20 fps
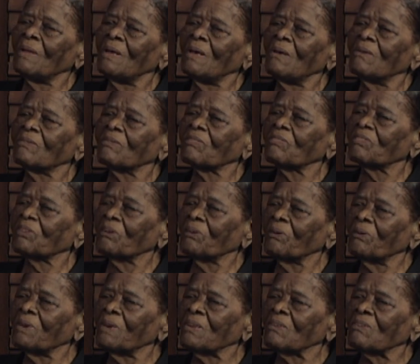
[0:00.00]
It's a story that
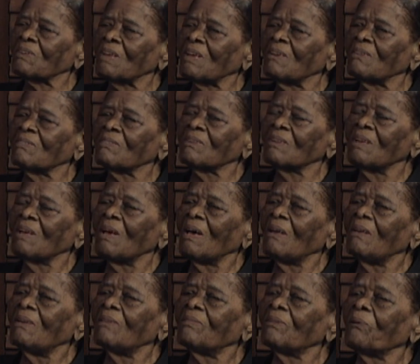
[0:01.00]
says,
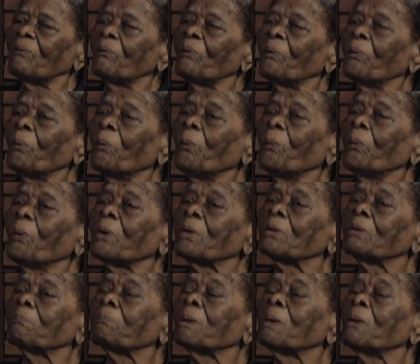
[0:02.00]
the road has
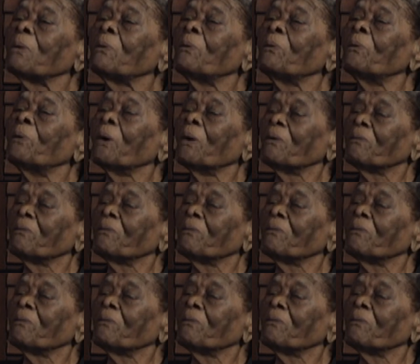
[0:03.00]
been rough